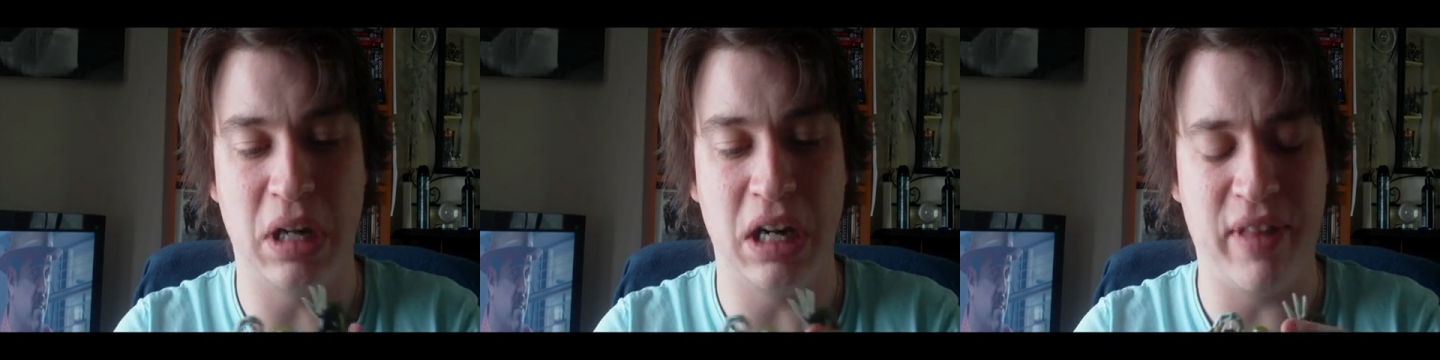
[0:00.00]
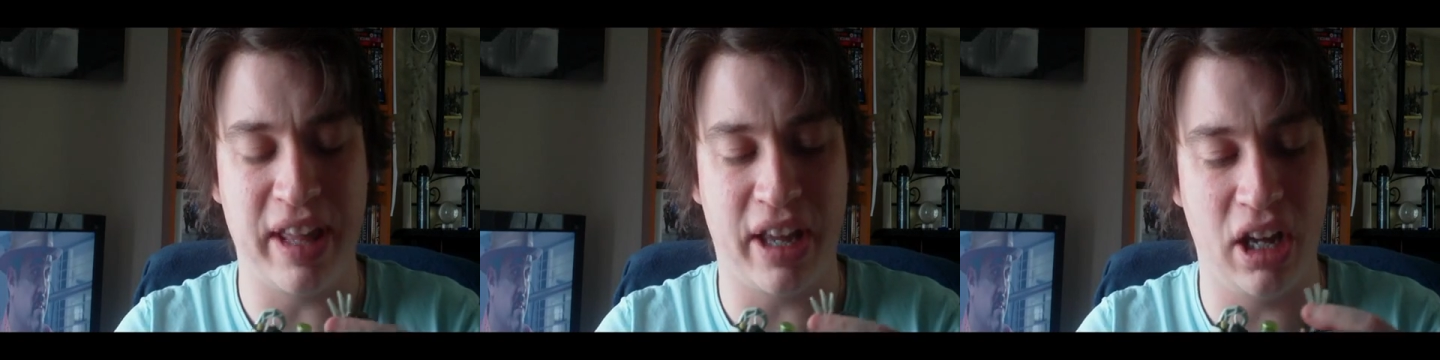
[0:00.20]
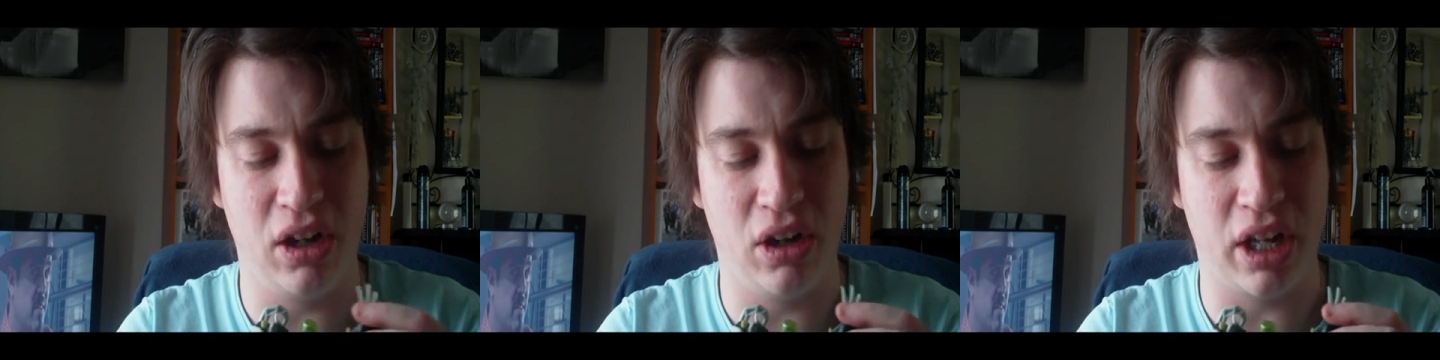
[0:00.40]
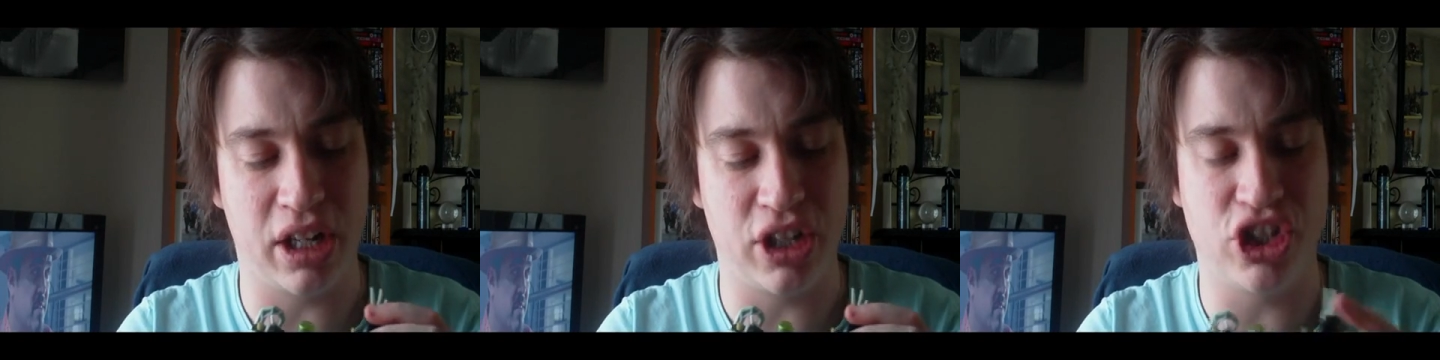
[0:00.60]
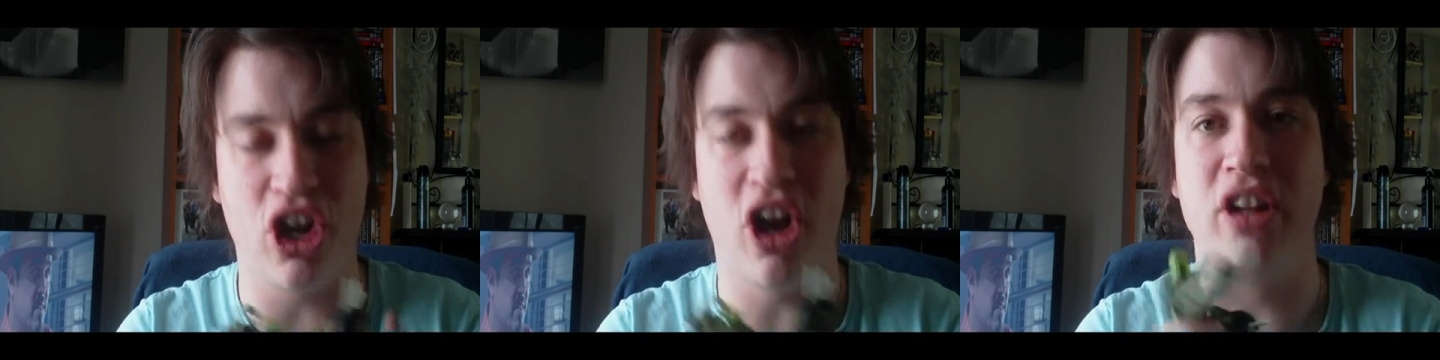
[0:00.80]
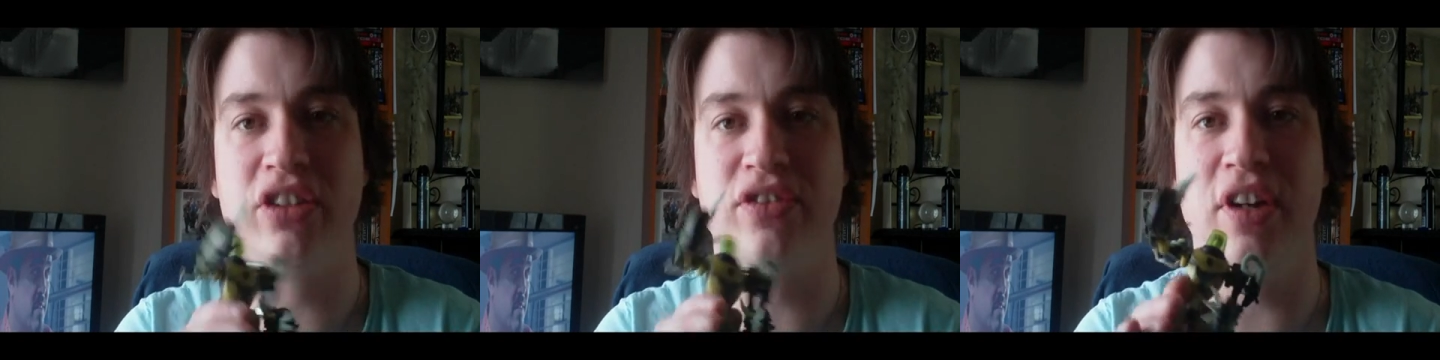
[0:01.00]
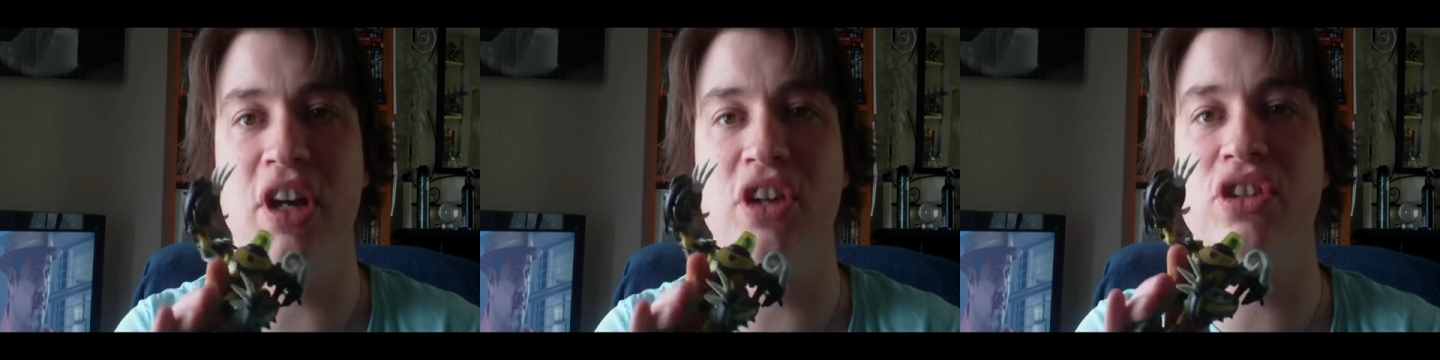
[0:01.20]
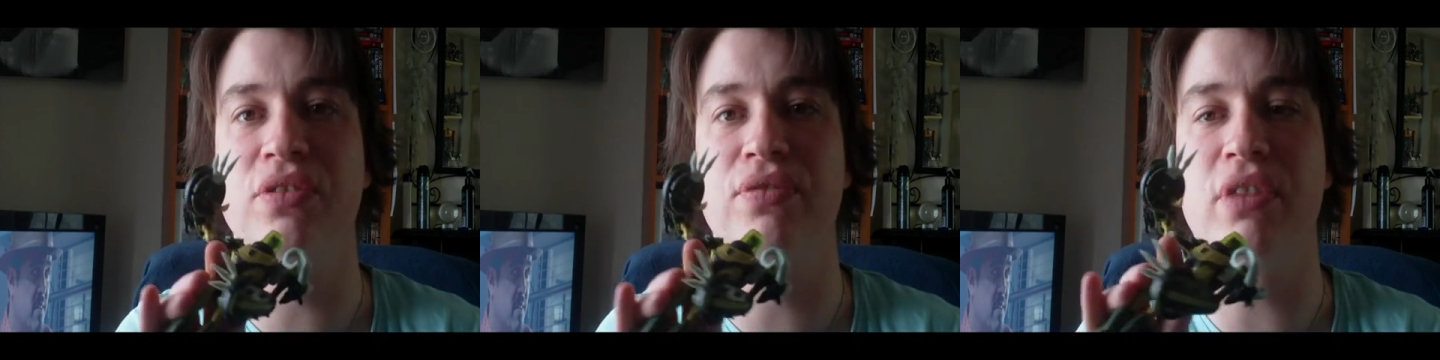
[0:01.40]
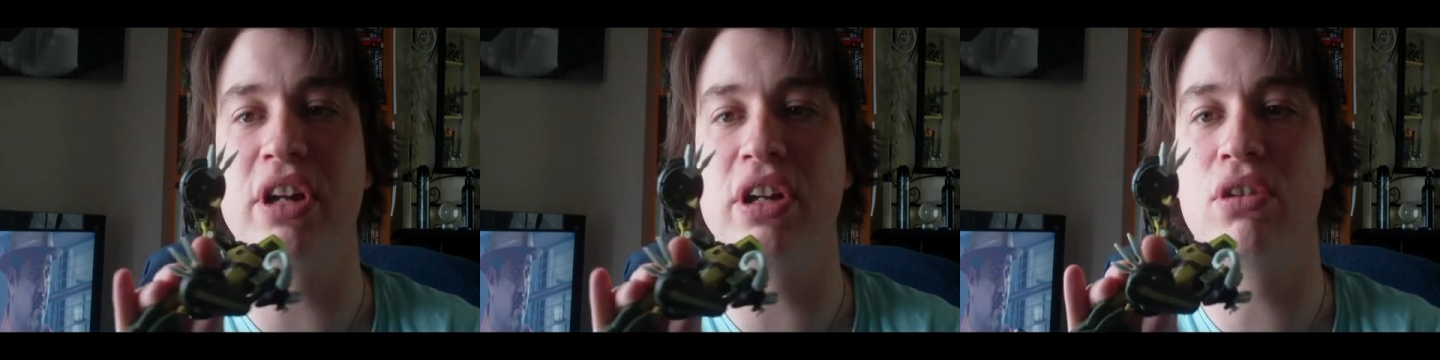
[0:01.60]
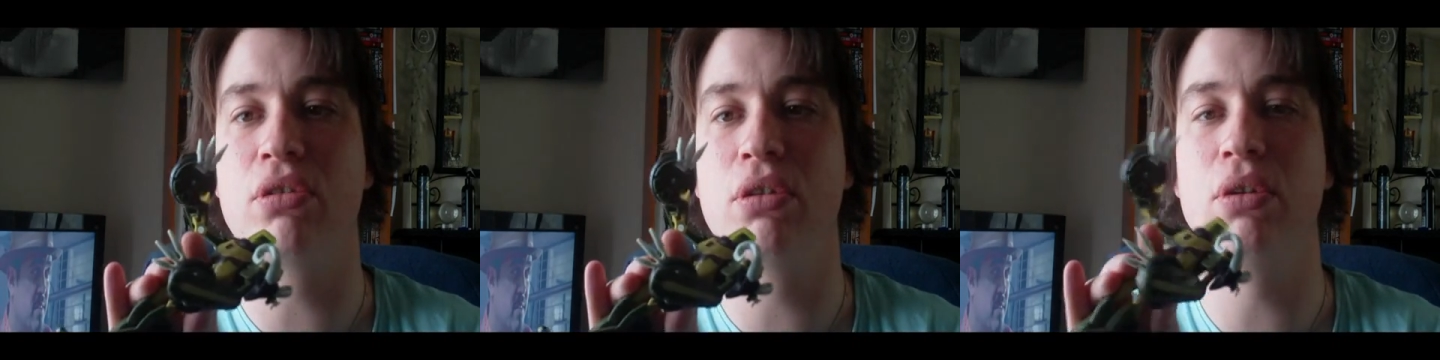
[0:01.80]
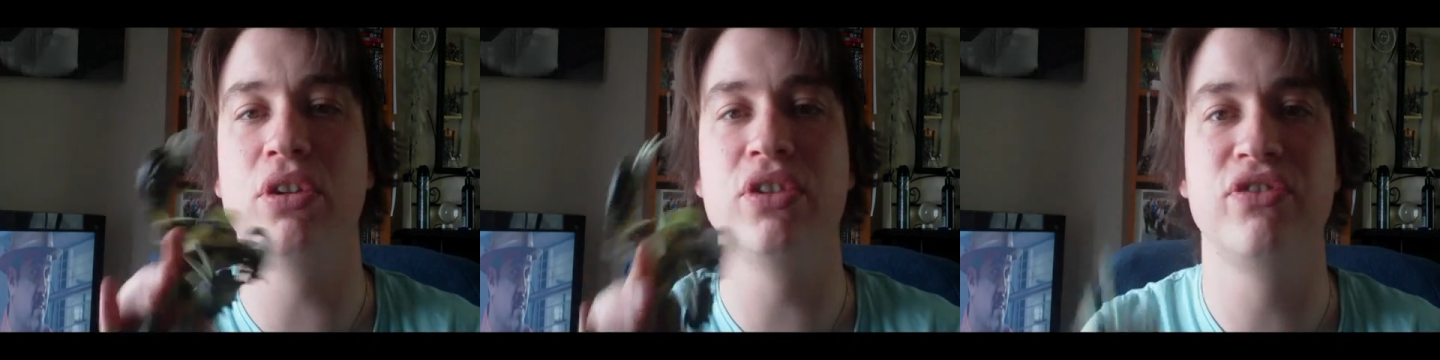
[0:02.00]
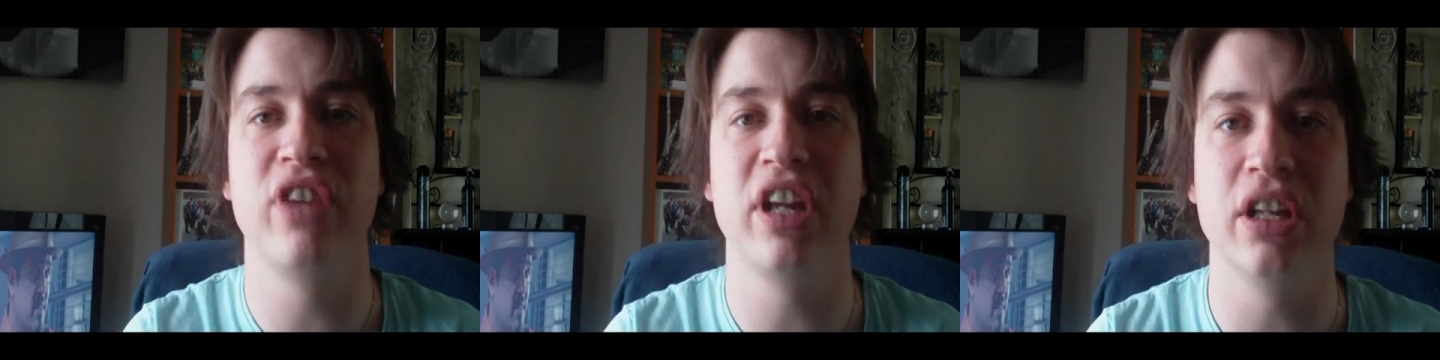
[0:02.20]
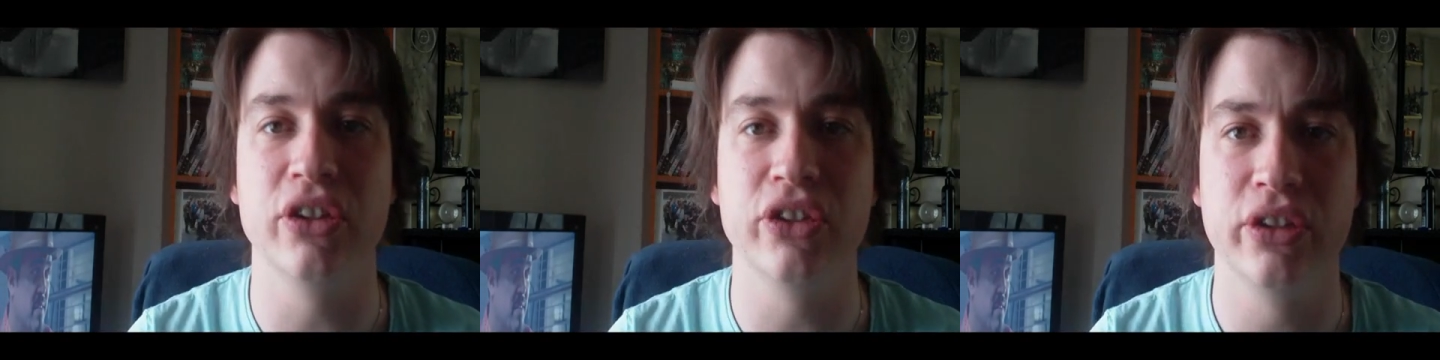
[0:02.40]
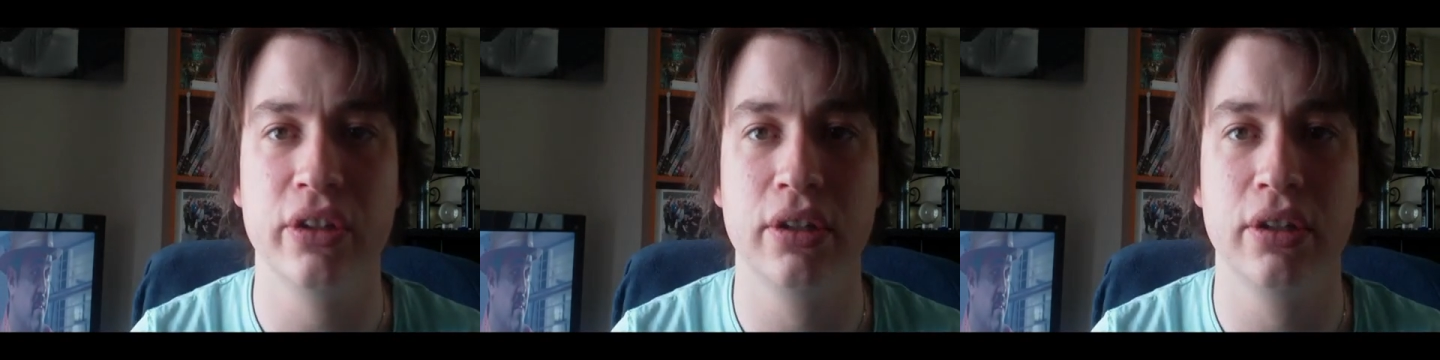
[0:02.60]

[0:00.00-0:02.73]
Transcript: they kind of look like a child's version of Freddy Krueger's fingers.